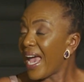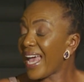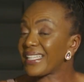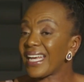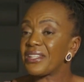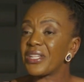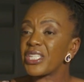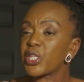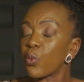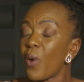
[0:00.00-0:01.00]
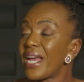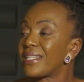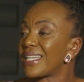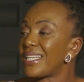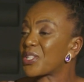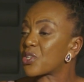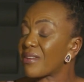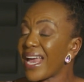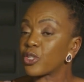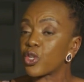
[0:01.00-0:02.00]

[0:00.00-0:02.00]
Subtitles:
And then this word is trying